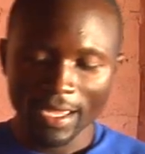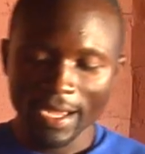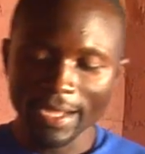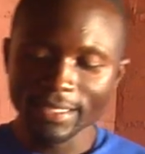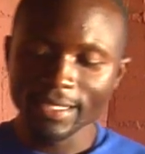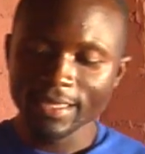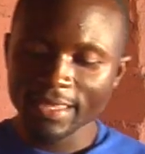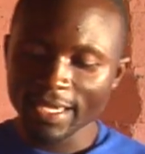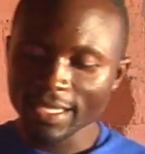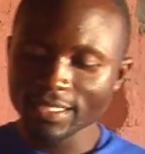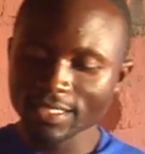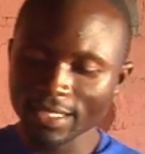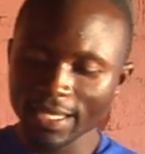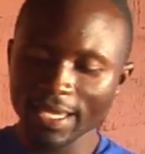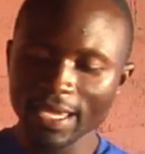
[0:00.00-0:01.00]
And the
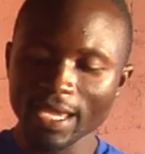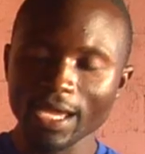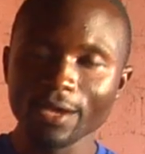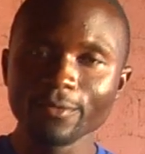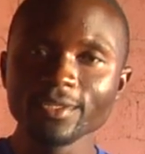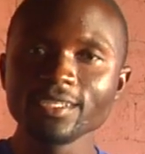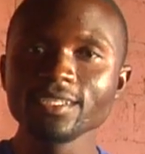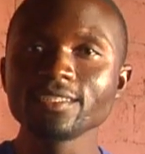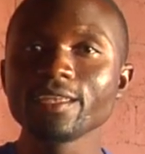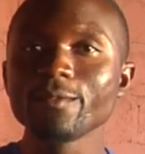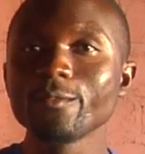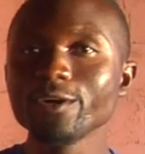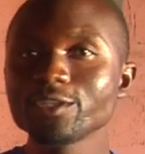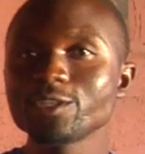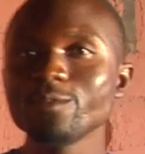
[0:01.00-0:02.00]
third layer, which is the
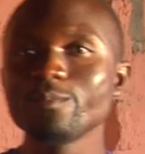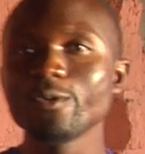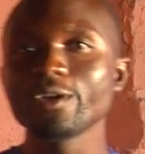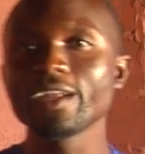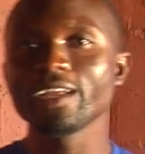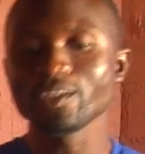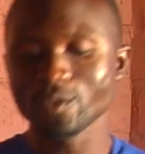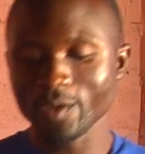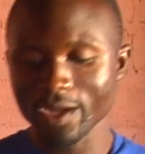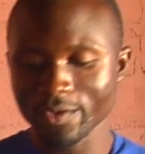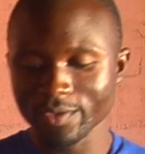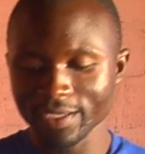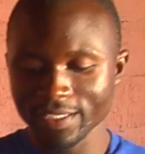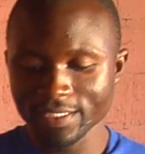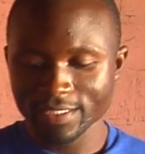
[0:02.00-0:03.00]
most important
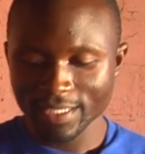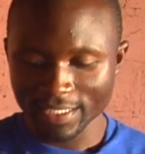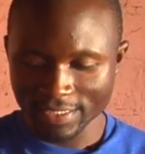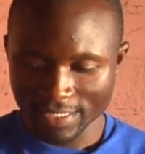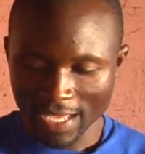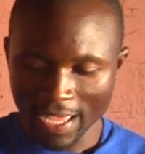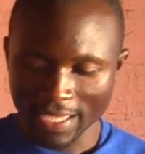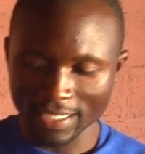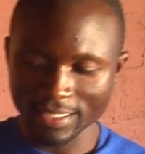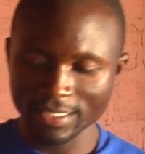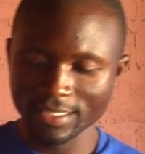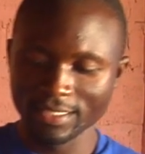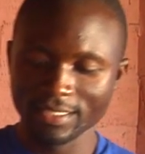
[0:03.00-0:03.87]
one, is the sand.